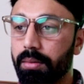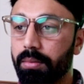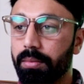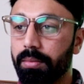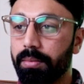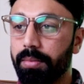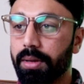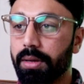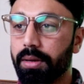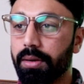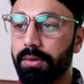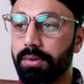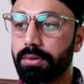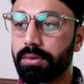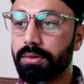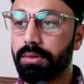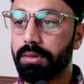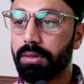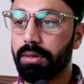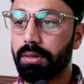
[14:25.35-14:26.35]
because
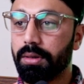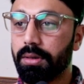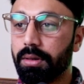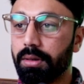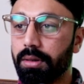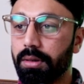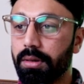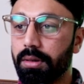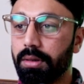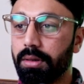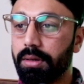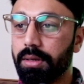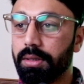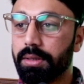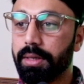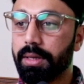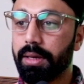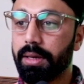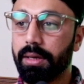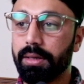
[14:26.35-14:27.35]

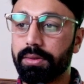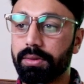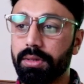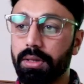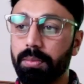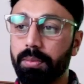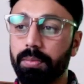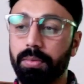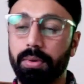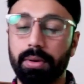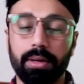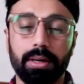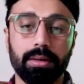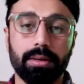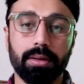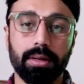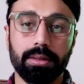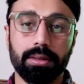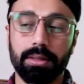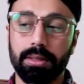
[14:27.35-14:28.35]
nothing is important
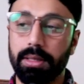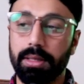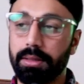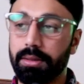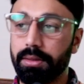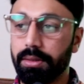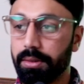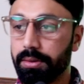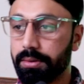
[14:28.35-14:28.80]
other than this.